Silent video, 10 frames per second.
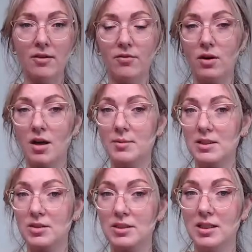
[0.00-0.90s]
If you're coming
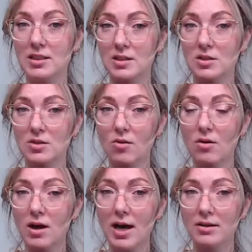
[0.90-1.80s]
to see us in
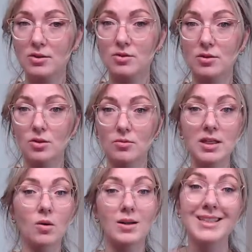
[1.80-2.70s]
store either during the
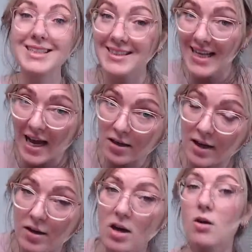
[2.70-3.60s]
week or this
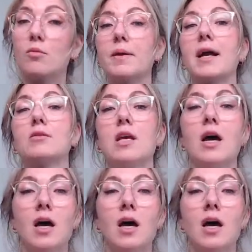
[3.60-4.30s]
Saturday on our open house,